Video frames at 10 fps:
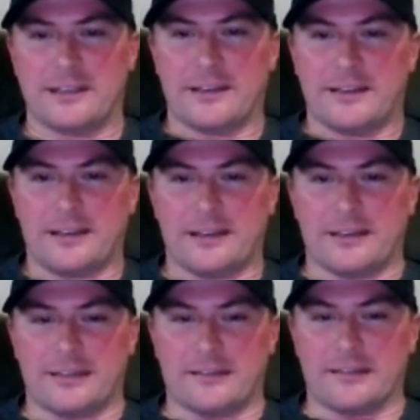Mm-hmm.
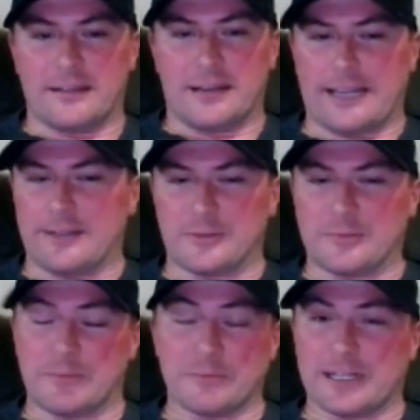And I don't
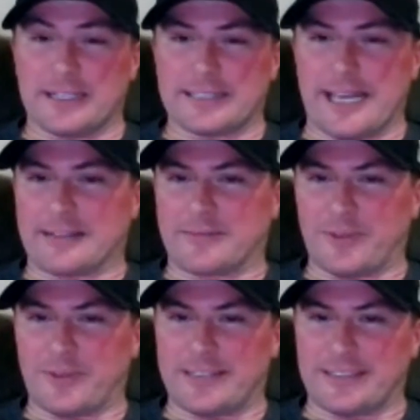remember my exact
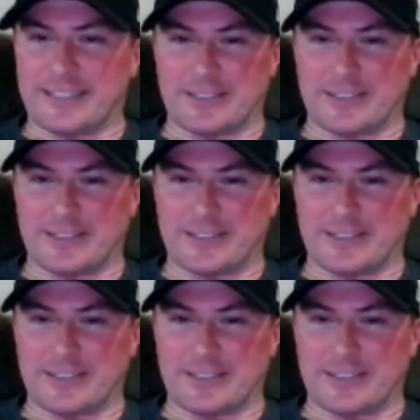phrasing.